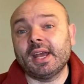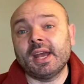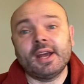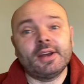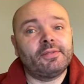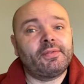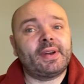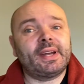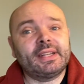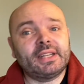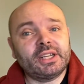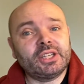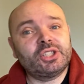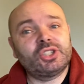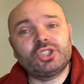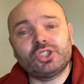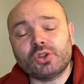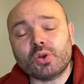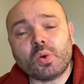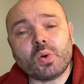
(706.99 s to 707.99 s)
finding
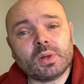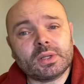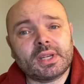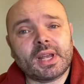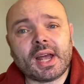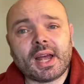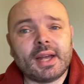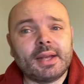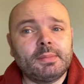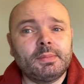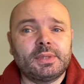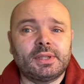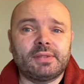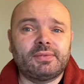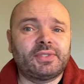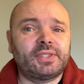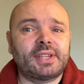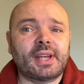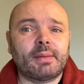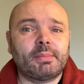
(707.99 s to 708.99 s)
short times of
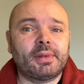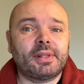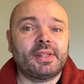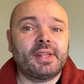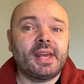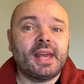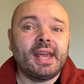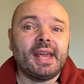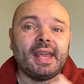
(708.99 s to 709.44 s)
Sabbath